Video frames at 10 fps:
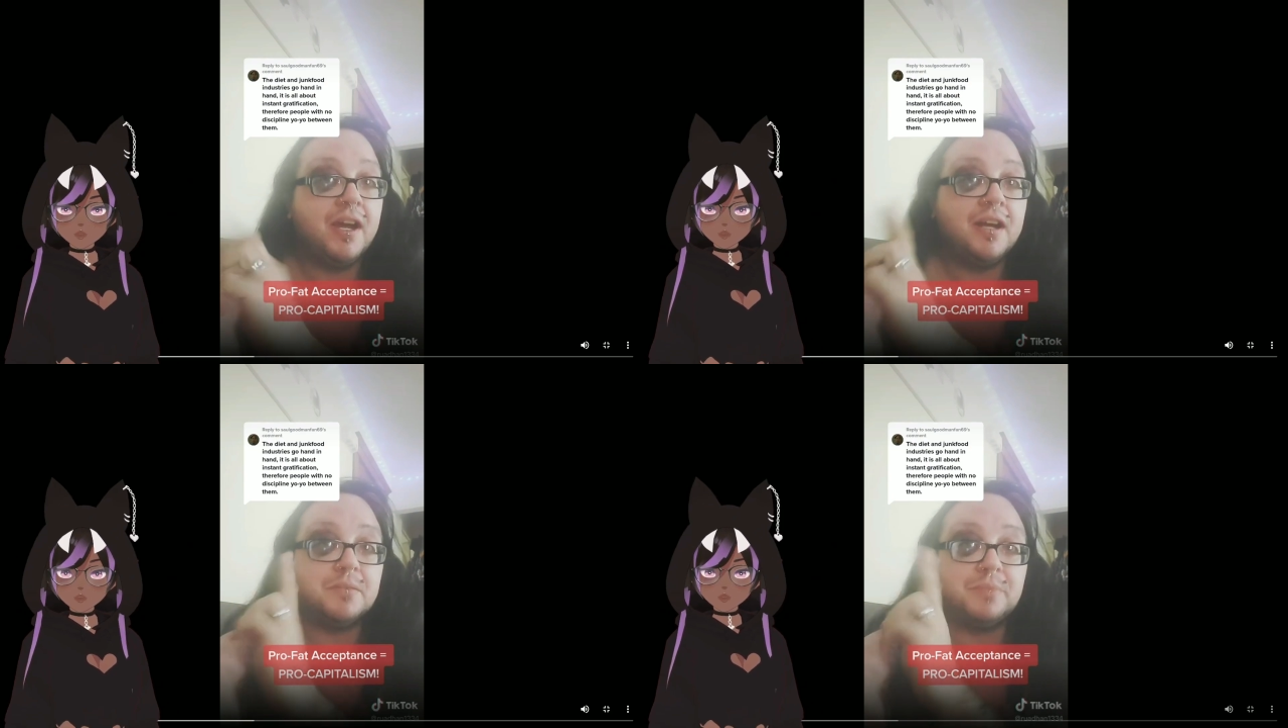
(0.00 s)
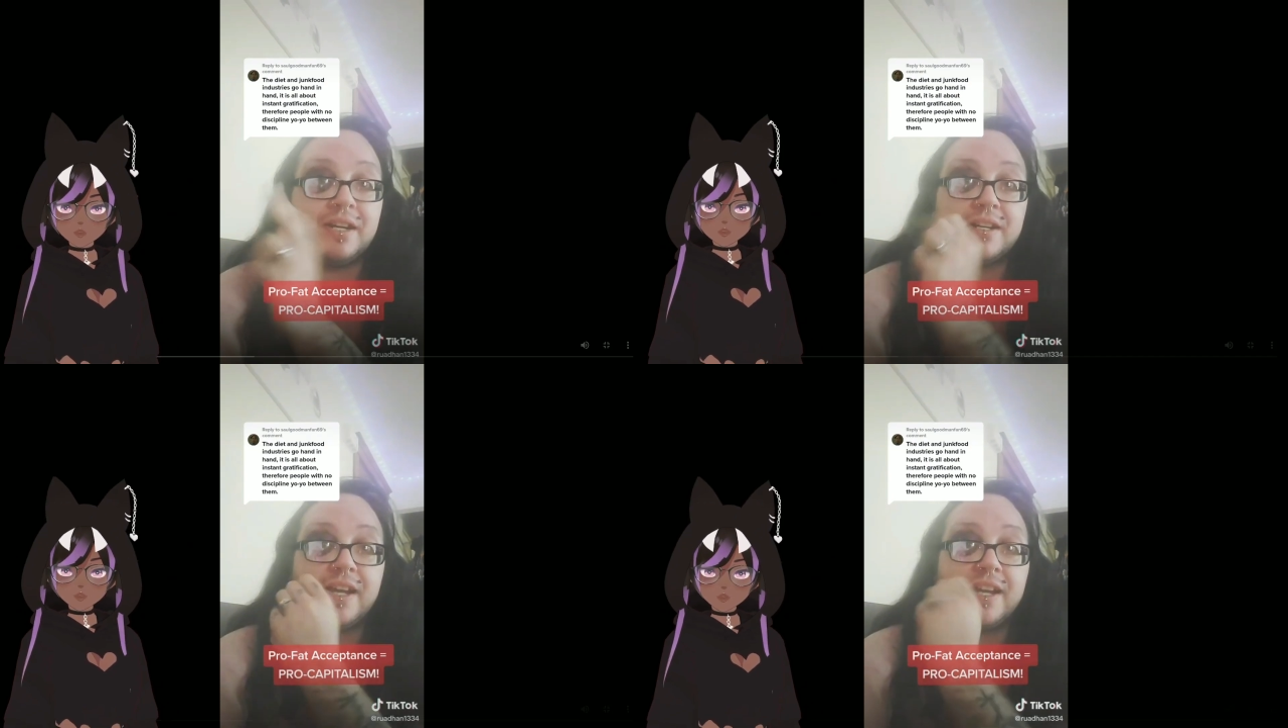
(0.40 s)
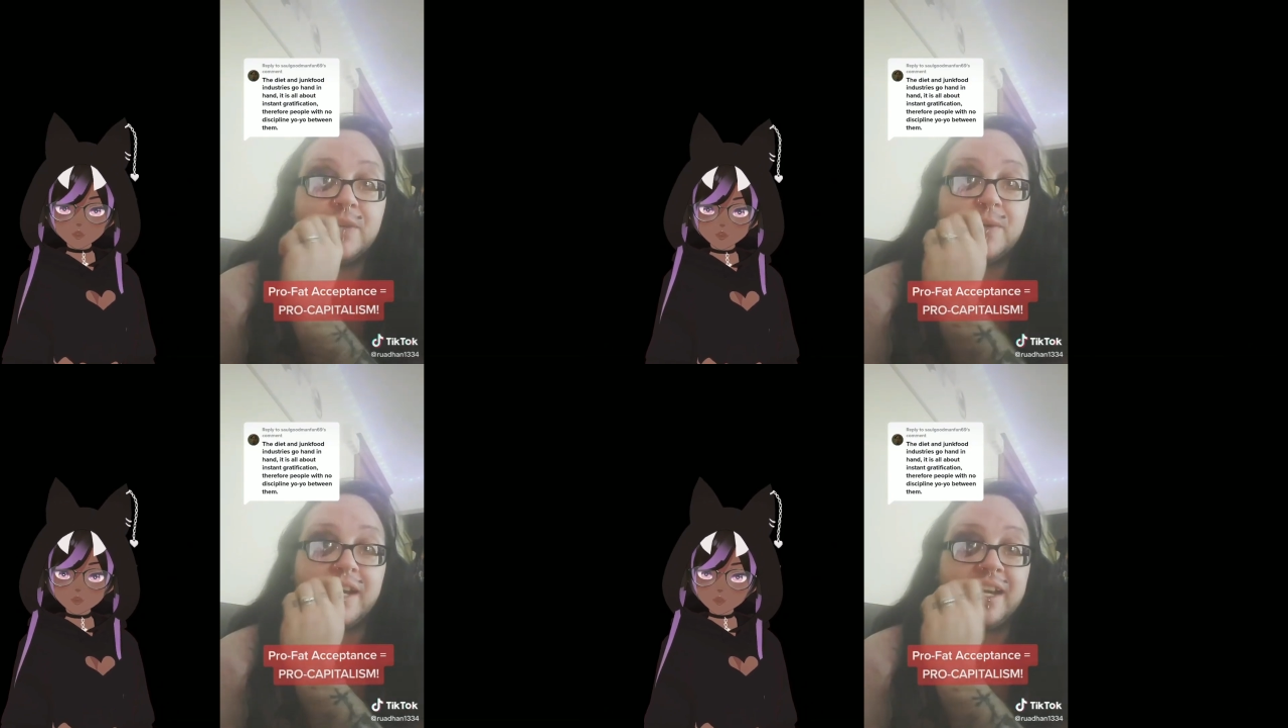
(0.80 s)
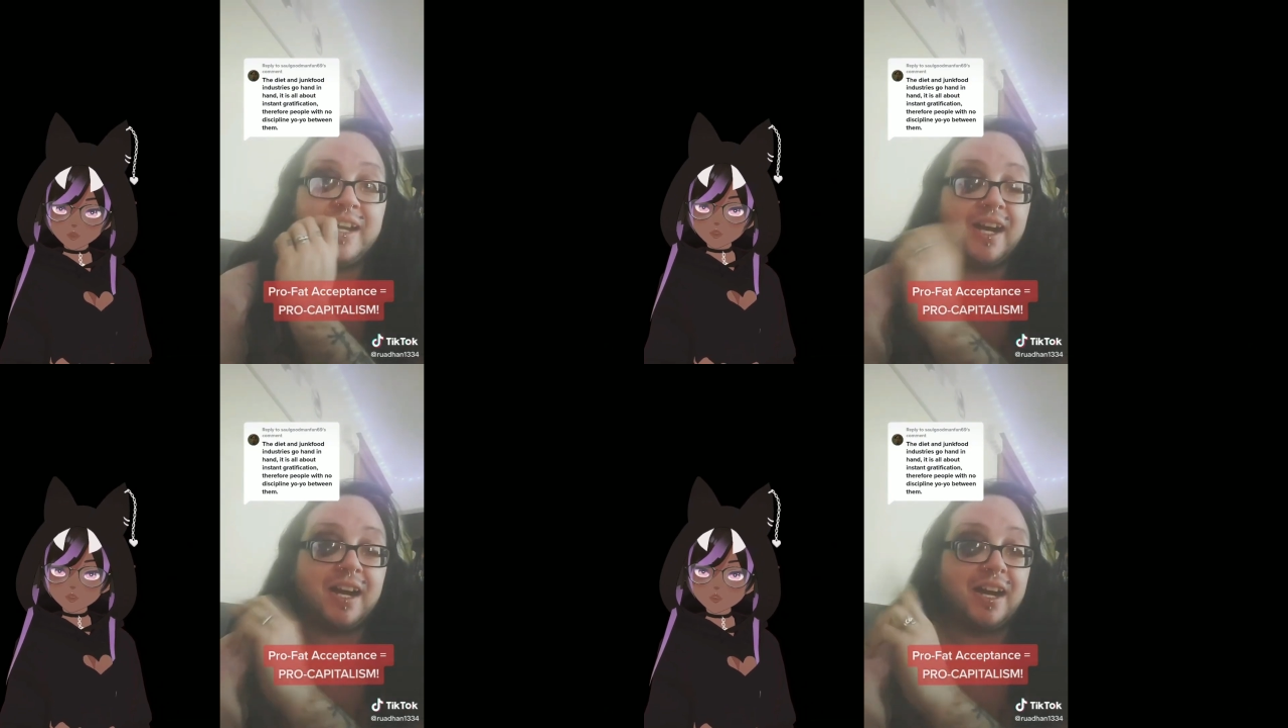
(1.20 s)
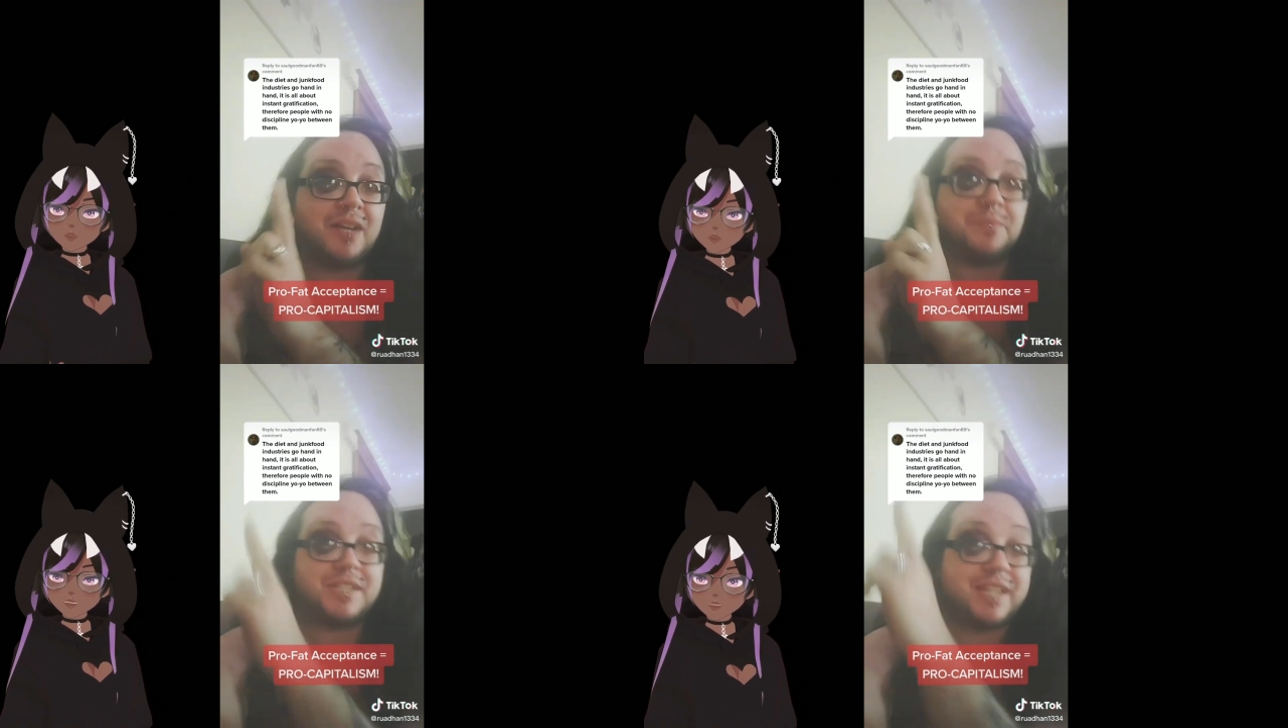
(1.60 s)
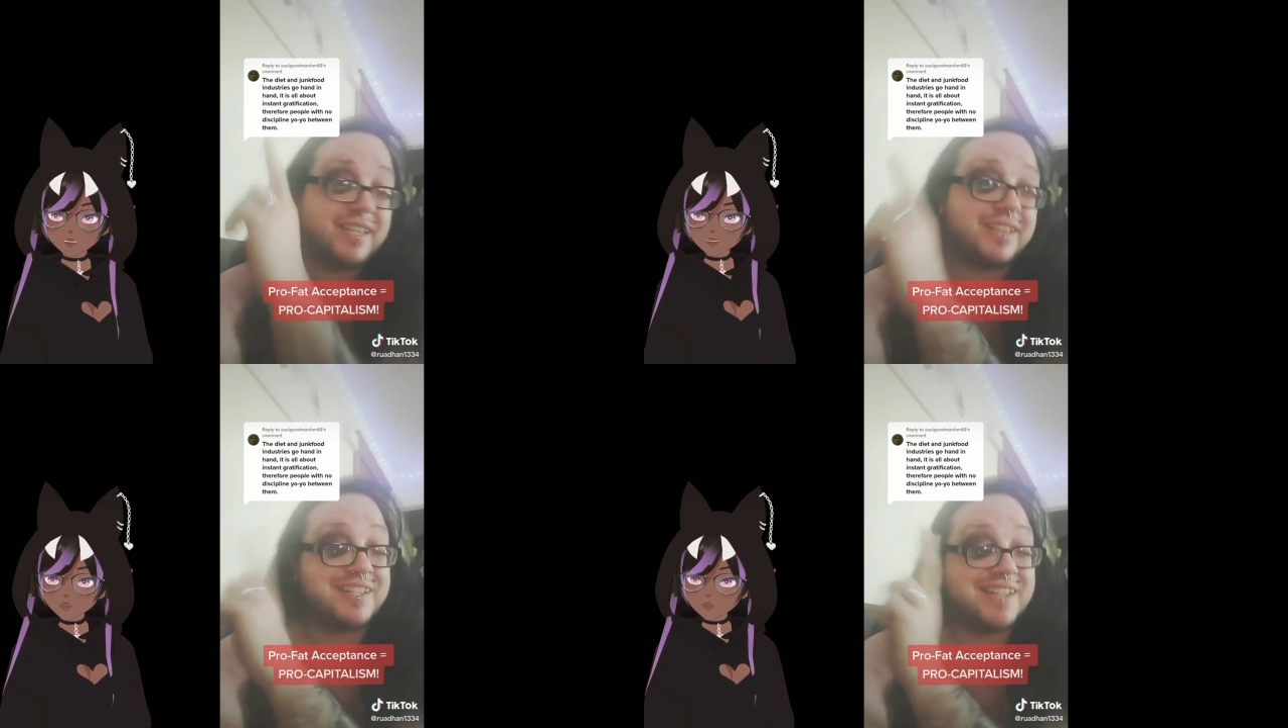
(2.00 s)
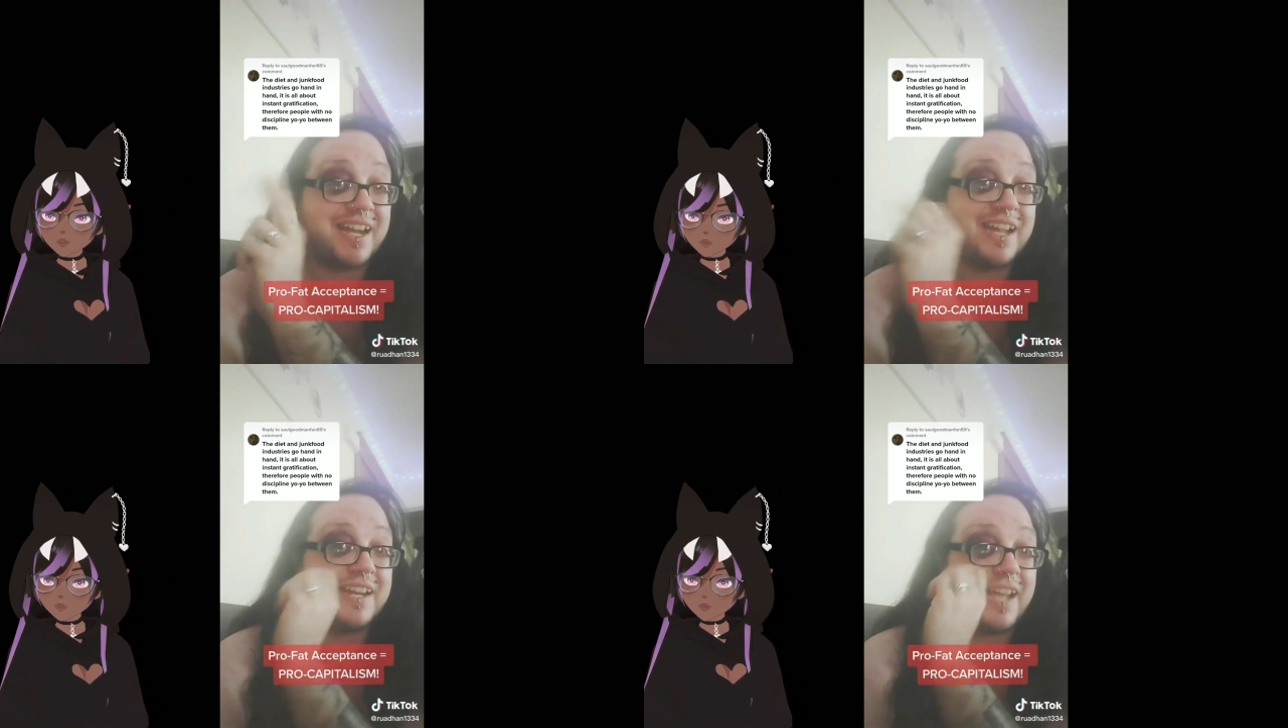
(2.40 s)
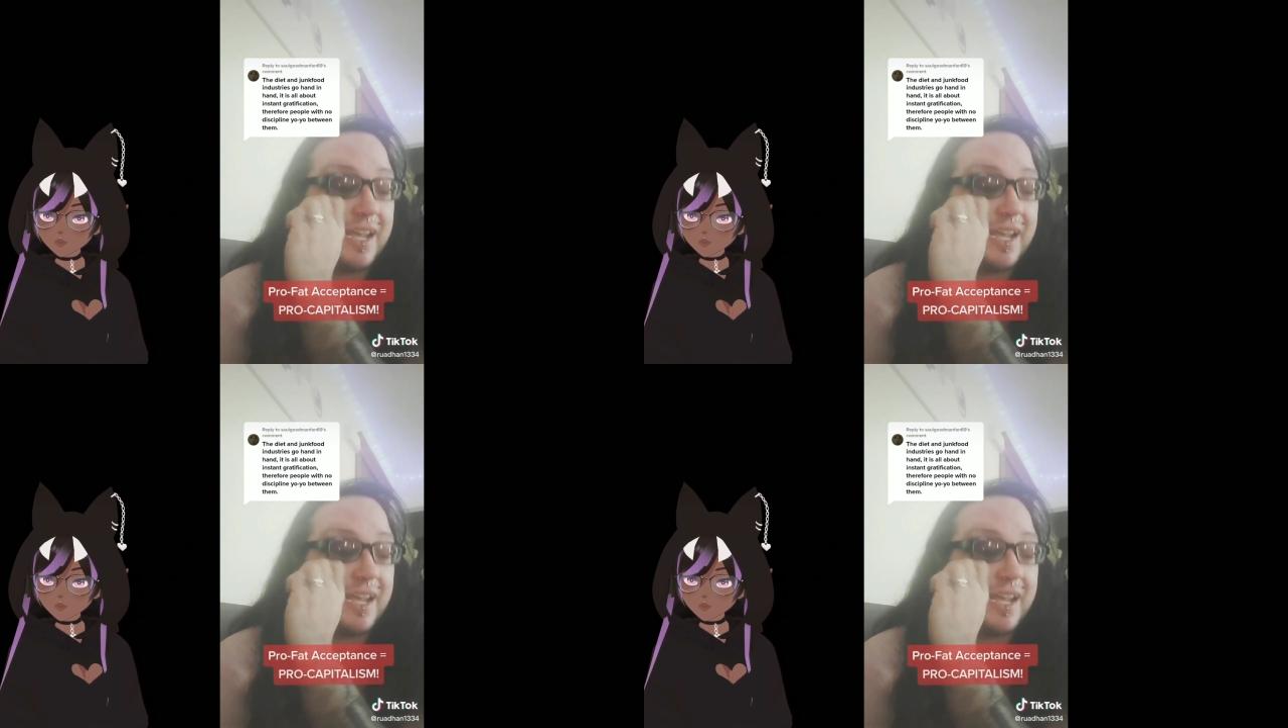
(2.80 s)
But anyway, saying that the diet